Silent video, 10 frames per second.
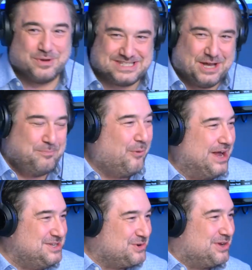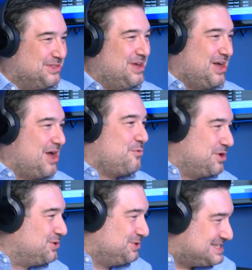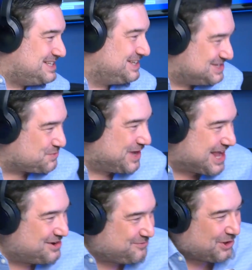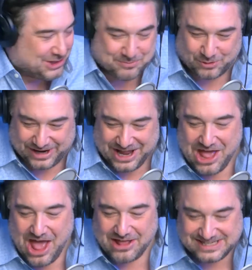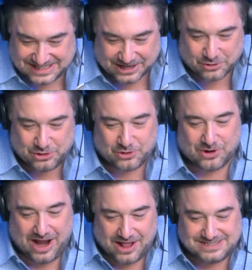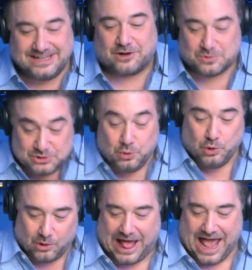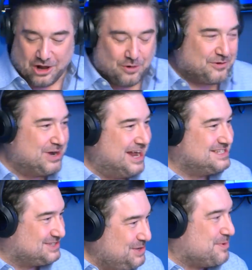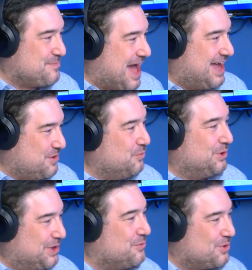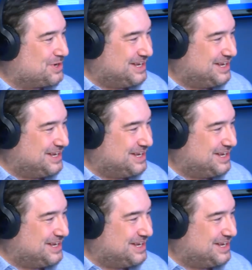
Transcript: at some point during the uh, when you're listening this weekend to Fall Out Boy, Snickerdoodle, Snickerdoodle, Hangover, and Sleeping Bag will get worked in.